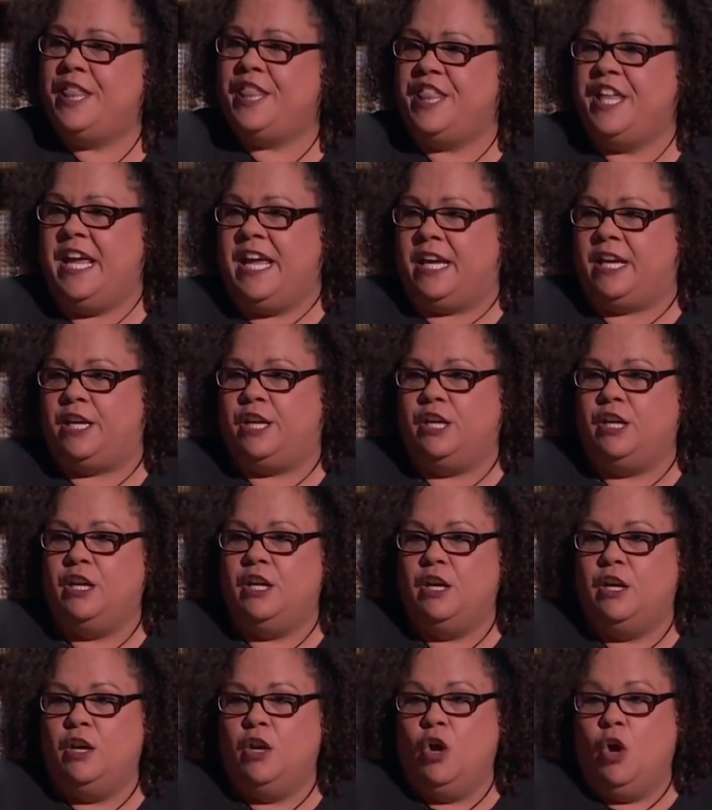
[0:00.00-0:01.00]
think,
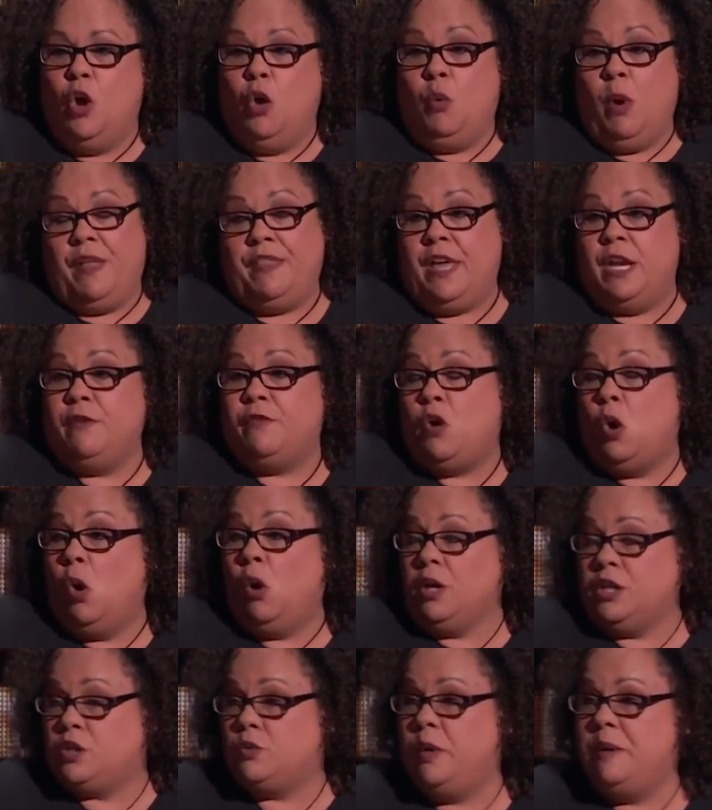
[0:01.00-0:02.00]
well, then of
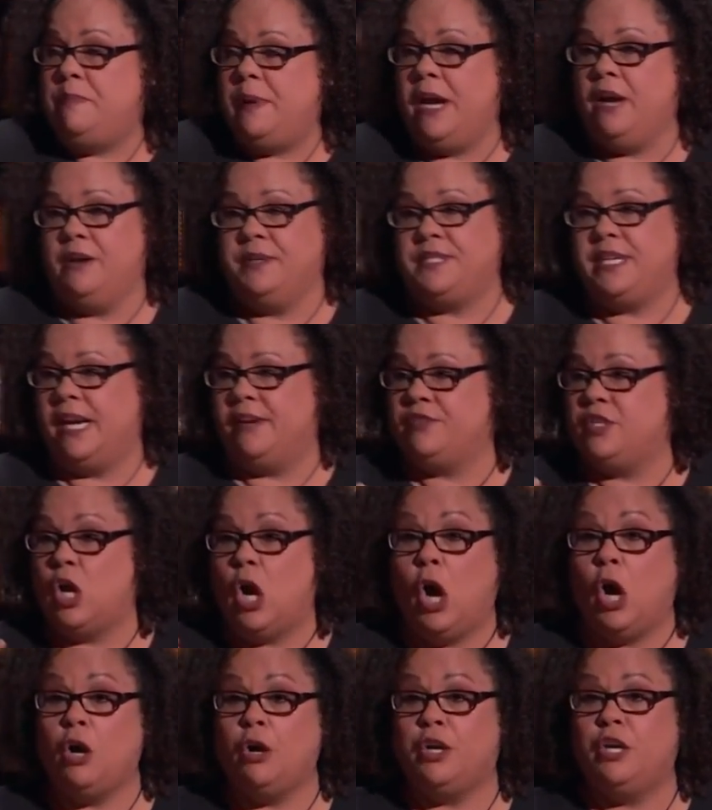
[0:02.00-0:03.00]
course we parents have to
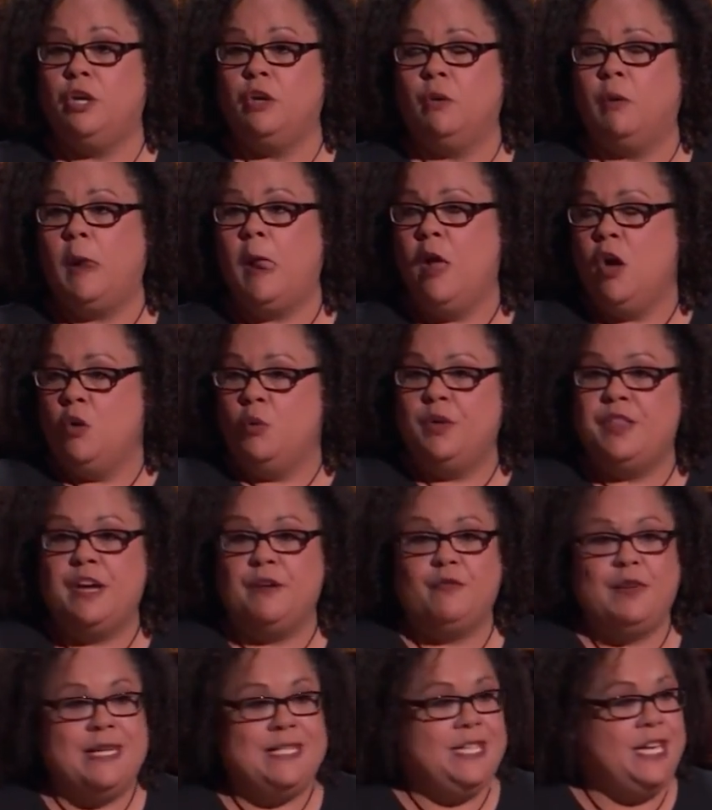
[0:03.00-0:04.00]
argue with
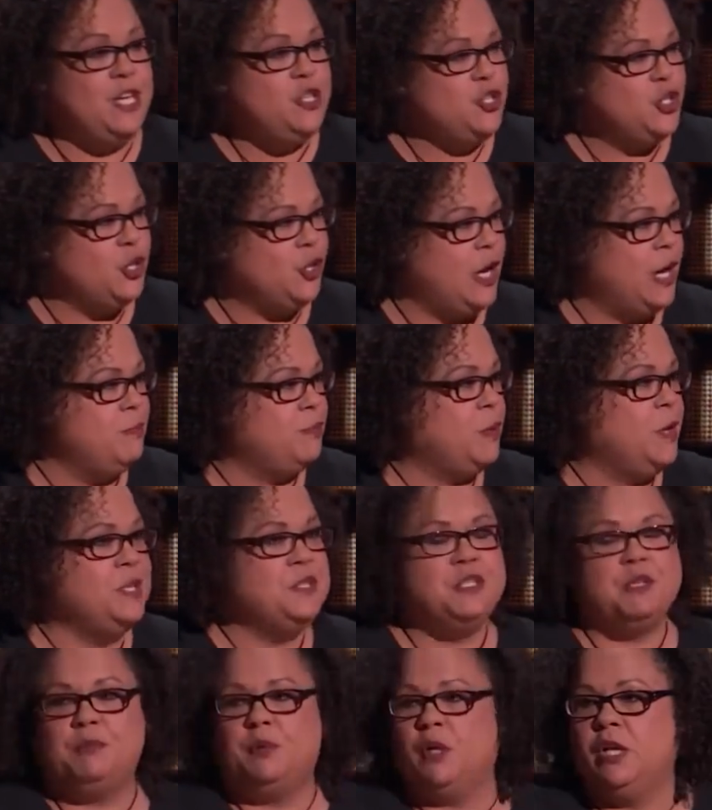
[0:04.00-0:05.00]
every teacher and
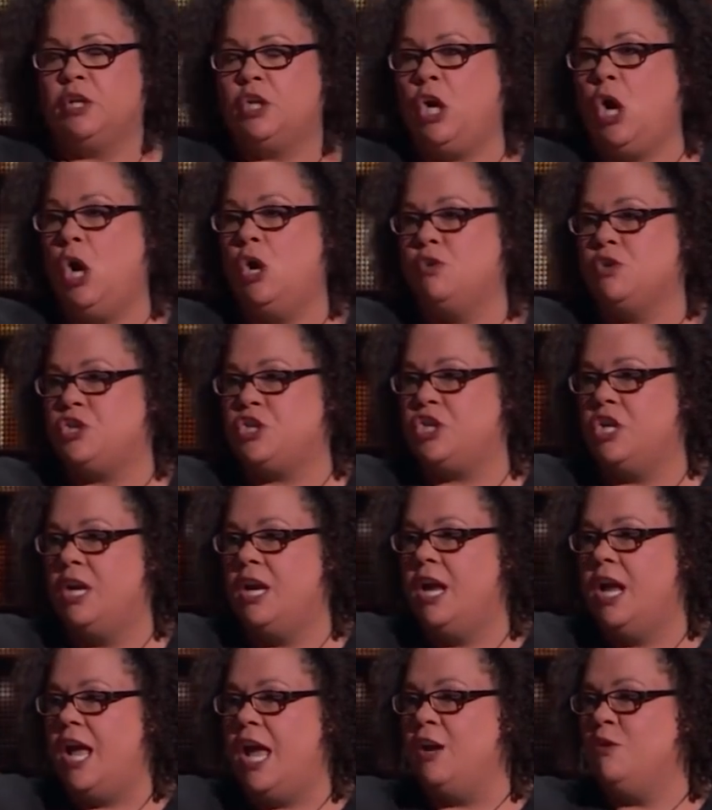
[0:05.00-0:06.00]
principal and coach
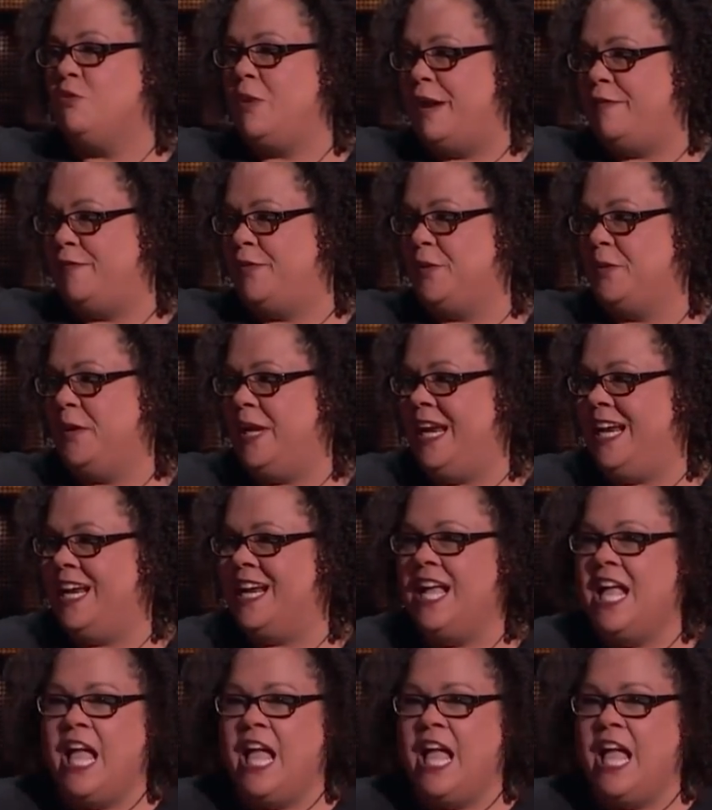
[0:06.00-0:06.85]
and referee